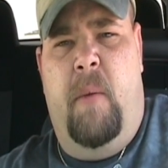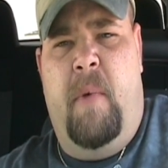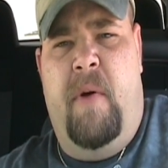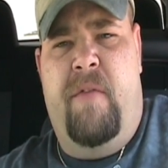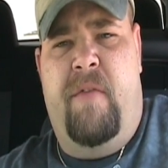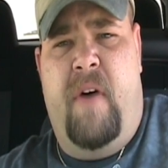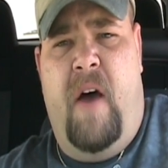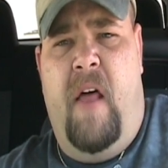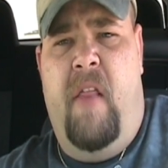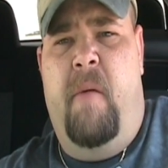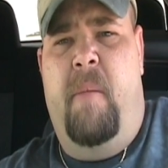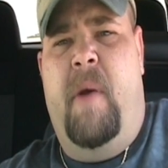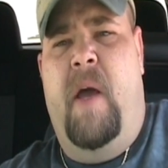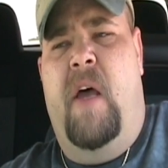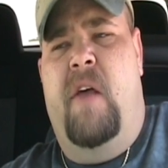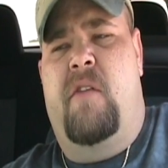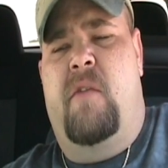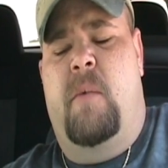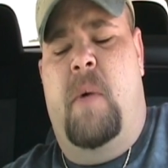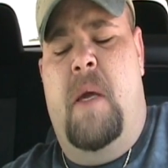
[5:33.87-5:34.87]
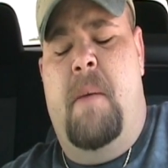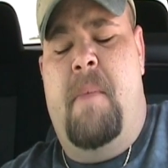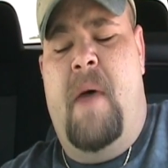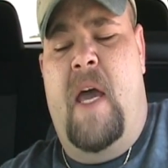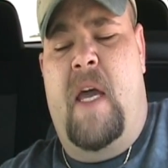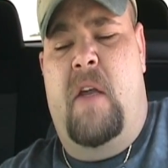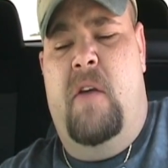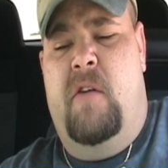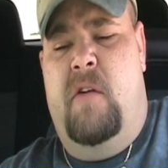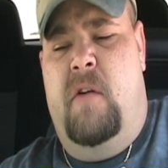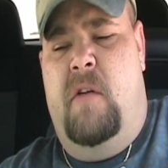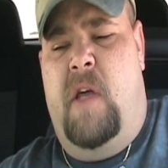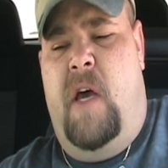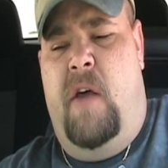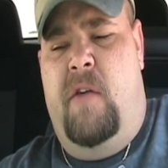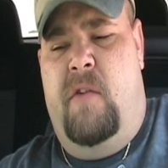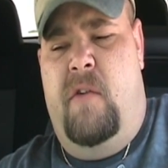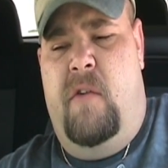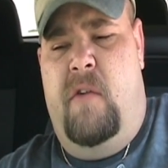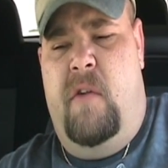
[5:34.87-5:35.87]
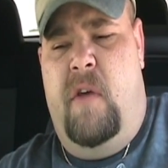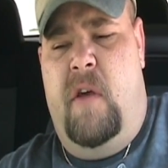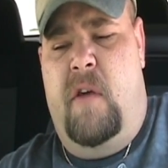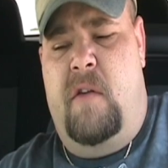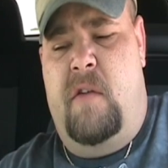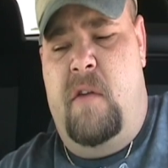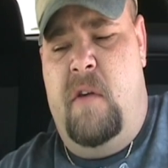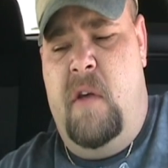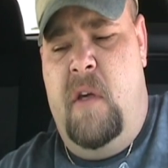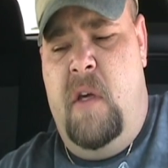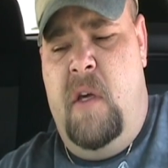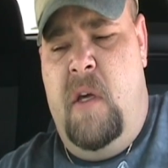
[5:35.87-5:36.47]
my father passed away back in 2006.